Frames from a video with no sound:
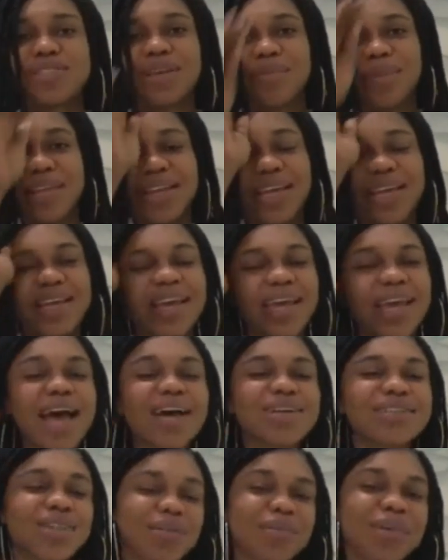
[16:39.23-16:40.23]
I mean, it, it
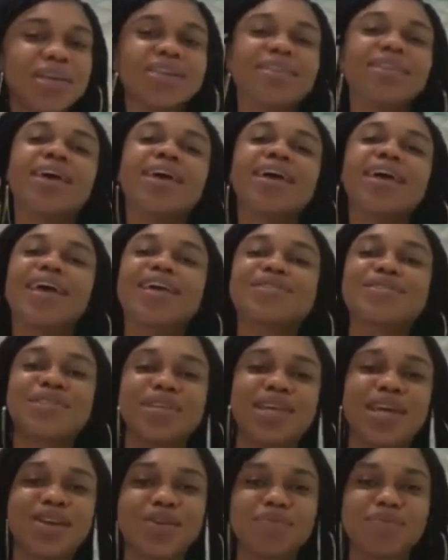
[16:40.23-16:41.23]
has. I mean,
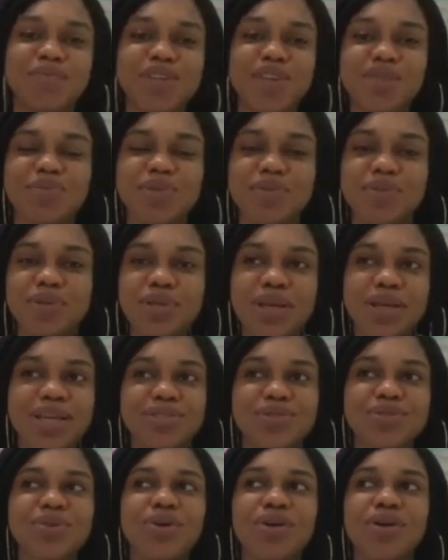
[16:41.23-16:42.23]
it cannot just be.
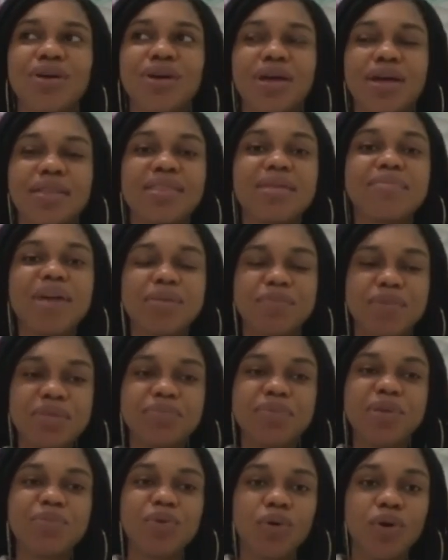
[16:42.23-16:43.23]
It's not. There might be
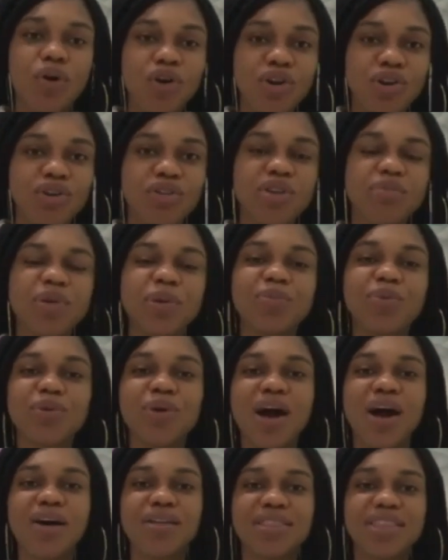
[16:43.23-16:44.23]
people, ordinary people
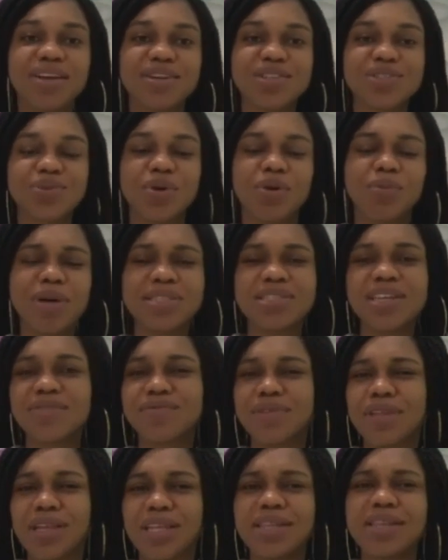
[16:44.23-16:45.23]
out there as well, but
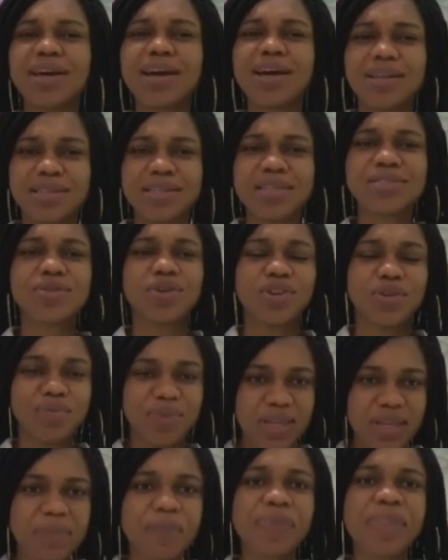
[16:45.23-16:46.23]
definitely there, there's going to
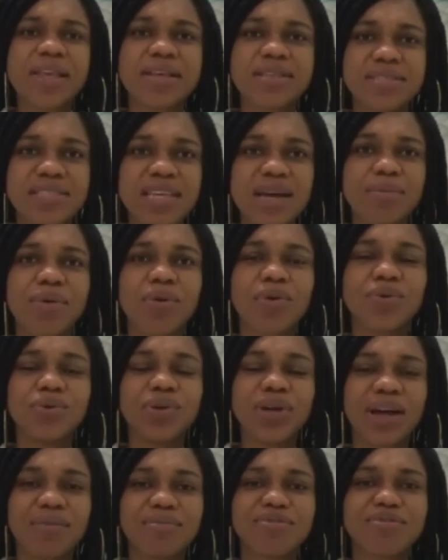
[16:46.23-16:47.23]
be some who
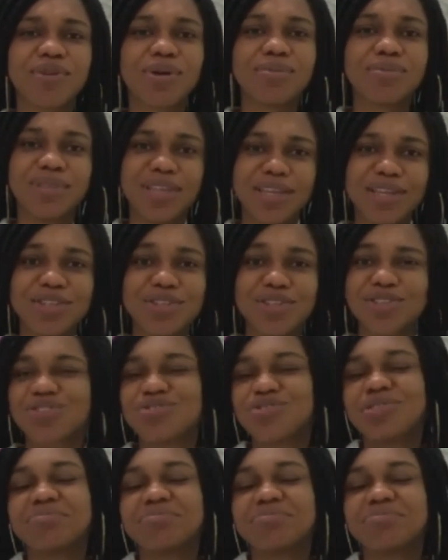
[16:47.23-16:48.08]
come from the industry.